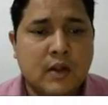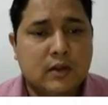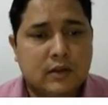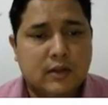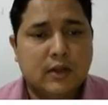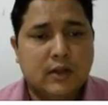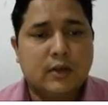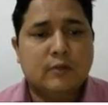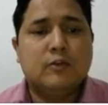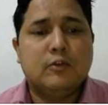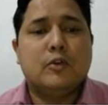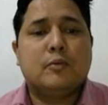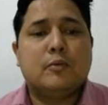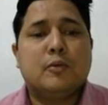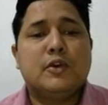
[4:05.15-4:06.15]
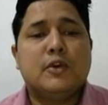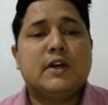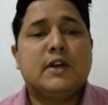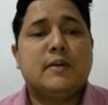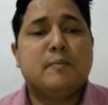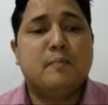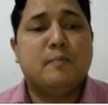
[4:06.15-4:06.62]
Therefore,
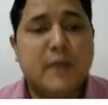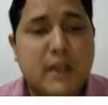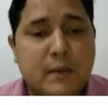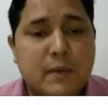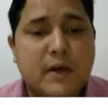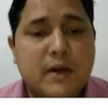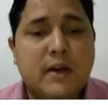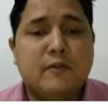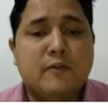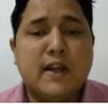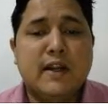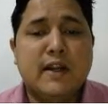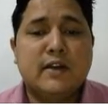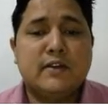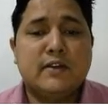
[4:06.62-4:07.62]
project may be defined